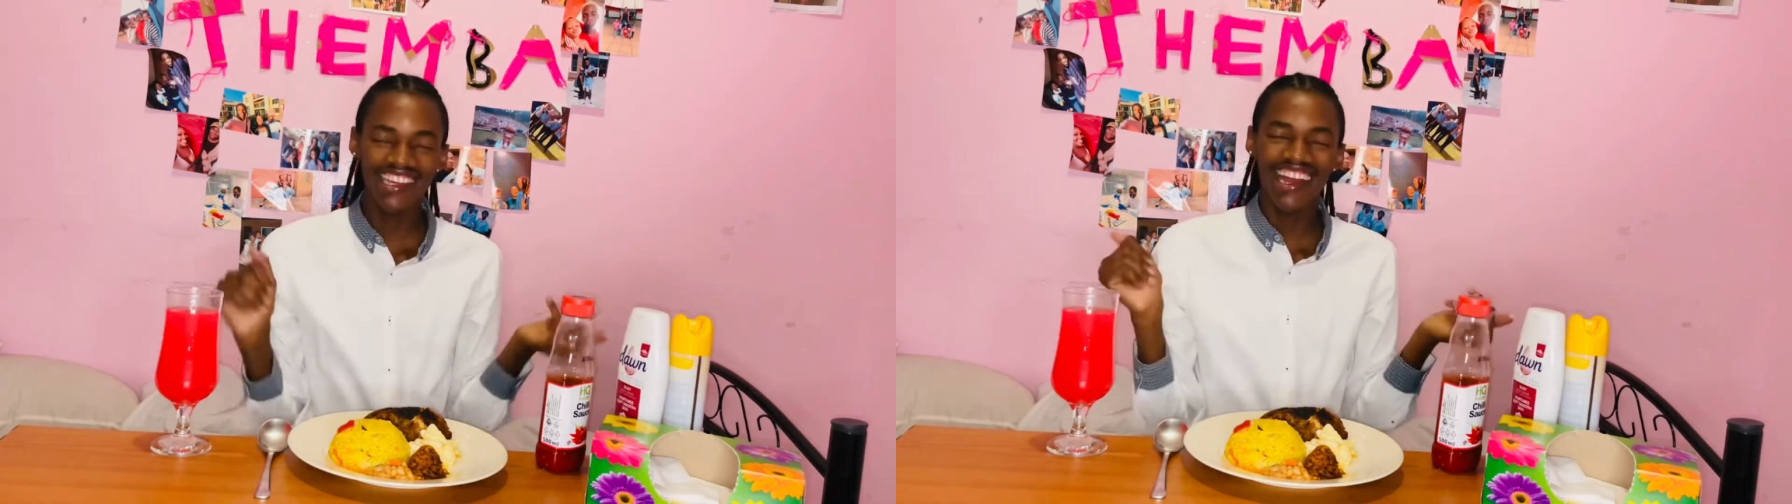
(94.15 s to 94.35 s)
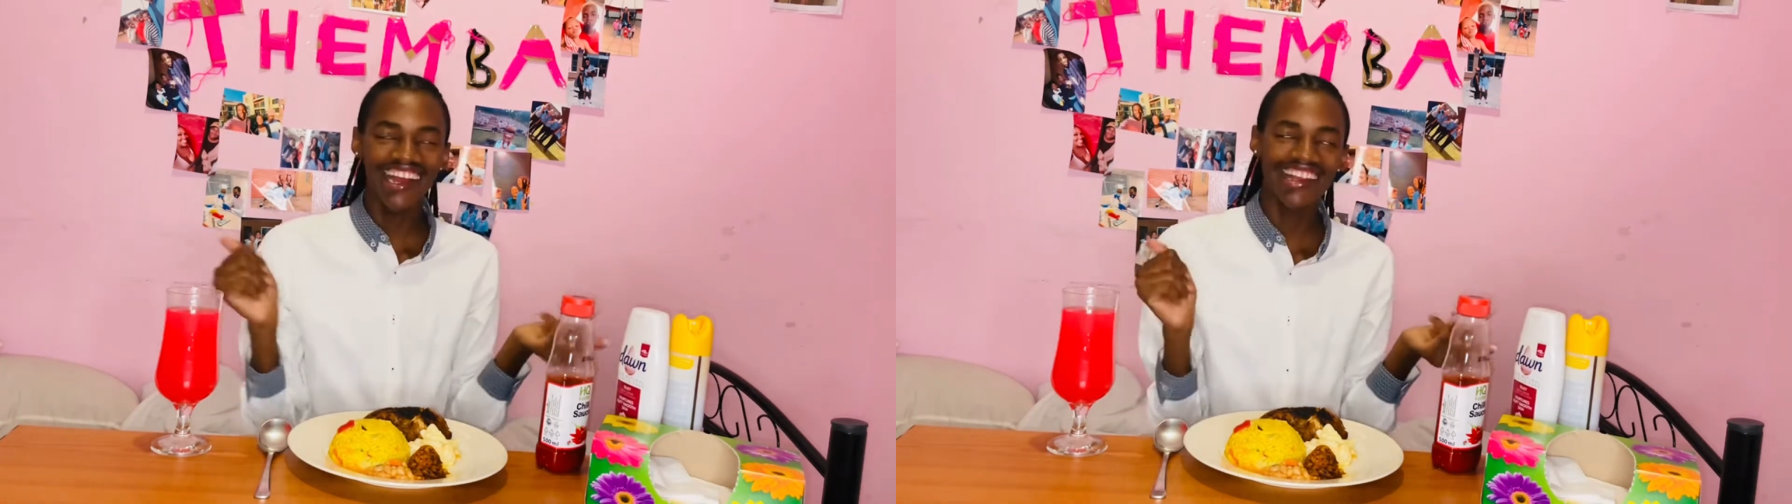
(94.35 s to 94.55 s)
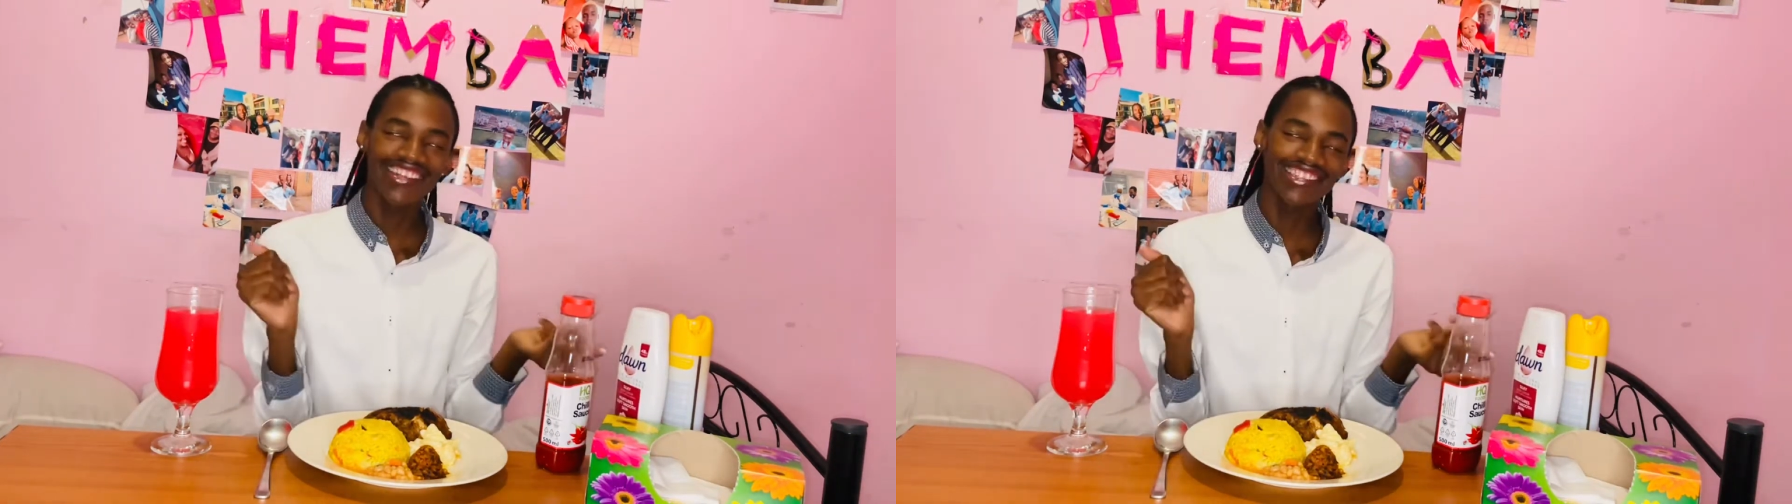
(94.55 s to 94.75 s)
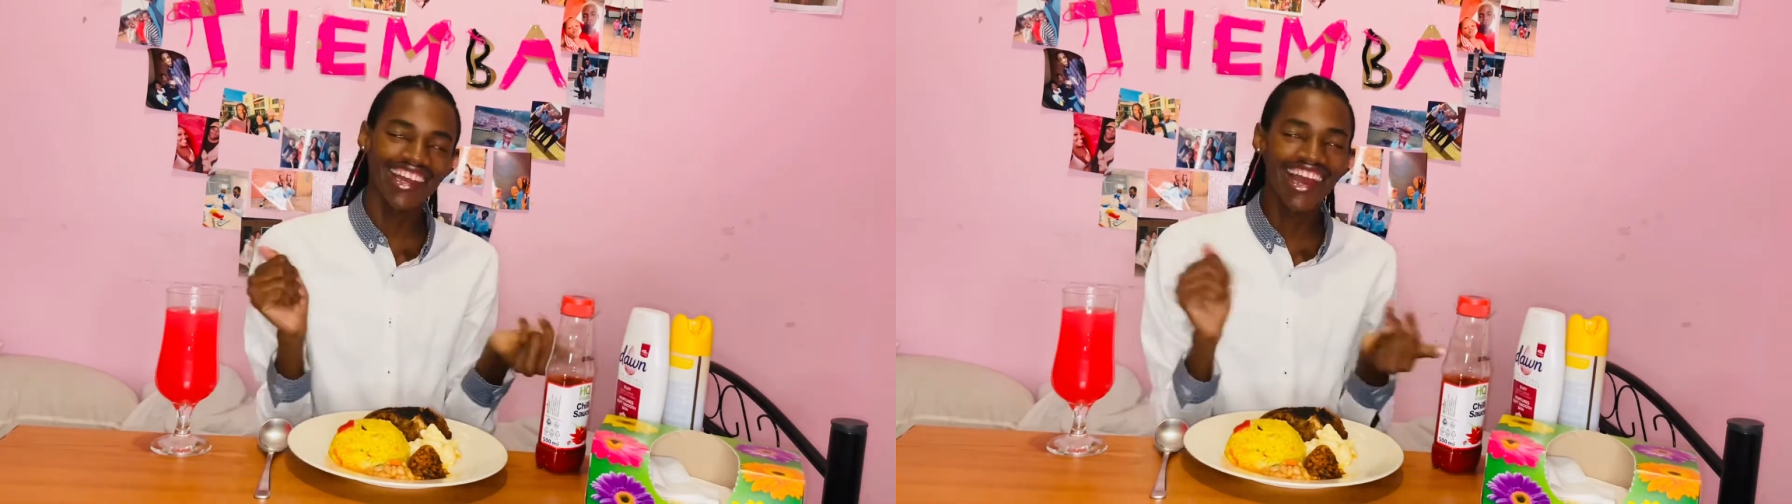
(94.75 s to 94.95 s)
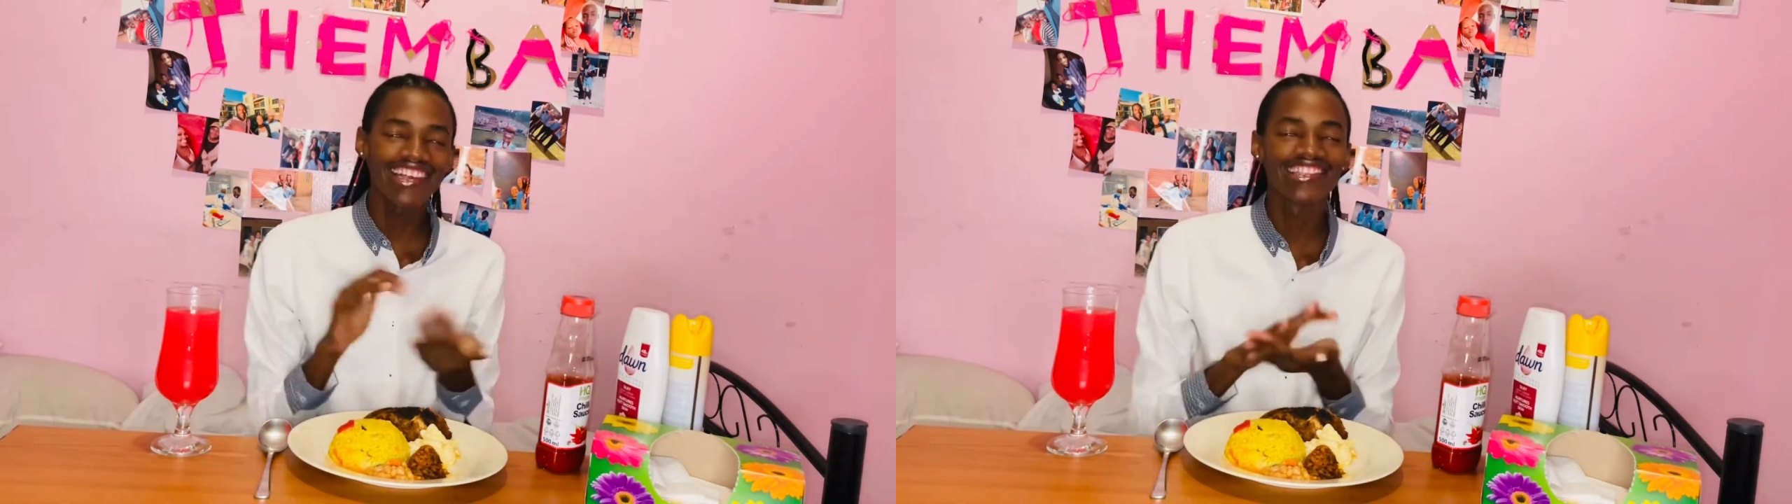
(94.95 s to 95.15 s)
yeah, close your
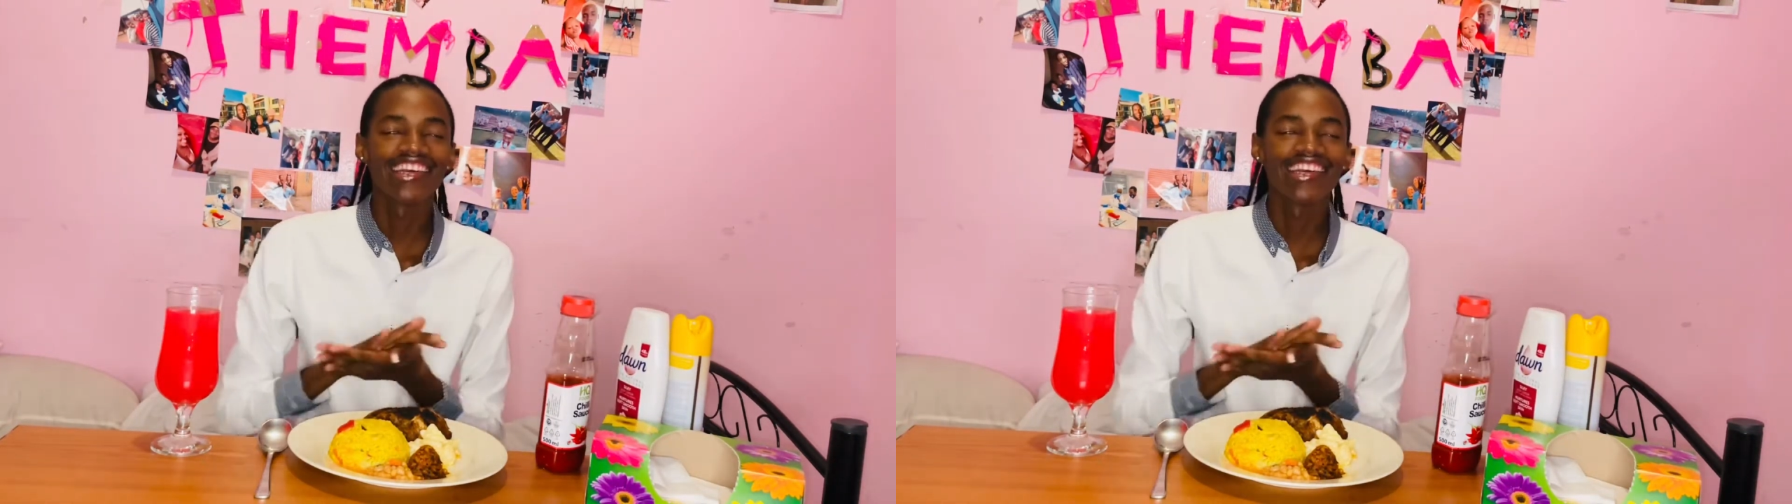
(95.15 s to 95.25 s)
eyes.